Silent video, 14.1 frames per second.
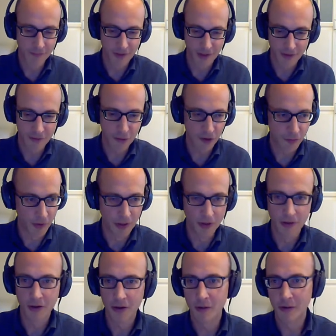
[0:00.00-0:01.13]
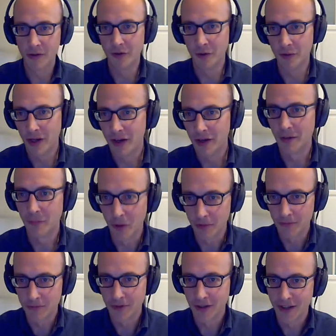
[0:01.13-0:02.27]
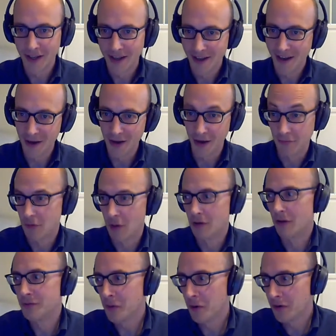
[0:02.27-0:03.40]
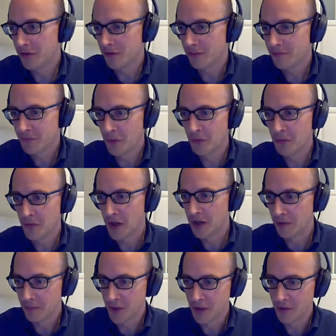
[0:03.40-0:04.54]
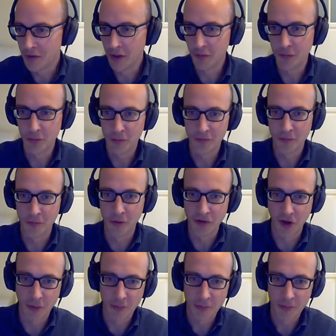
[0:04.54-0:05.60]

Trust me, you don't want to do that anymore. Of course, for fun, but not for a job.